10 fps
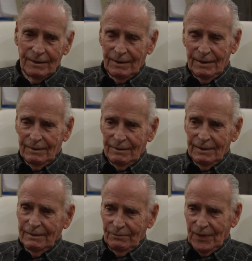
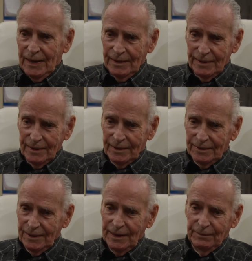he, he get,
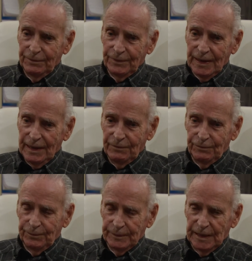he, he
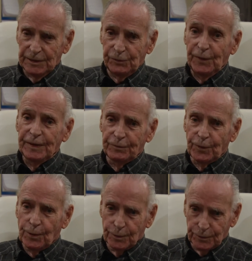his feet
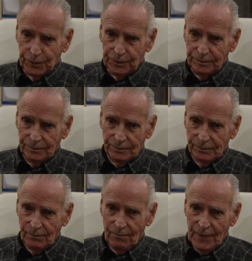froze.
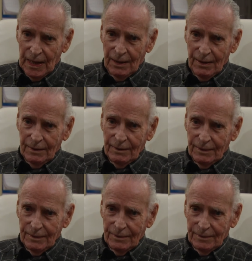
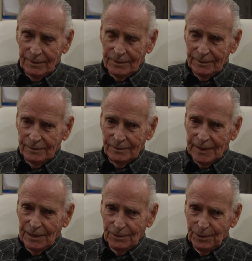You,
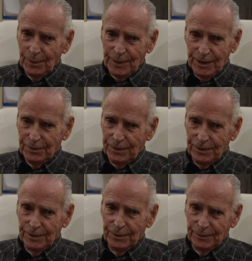I don't know that you
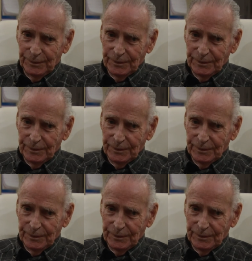knew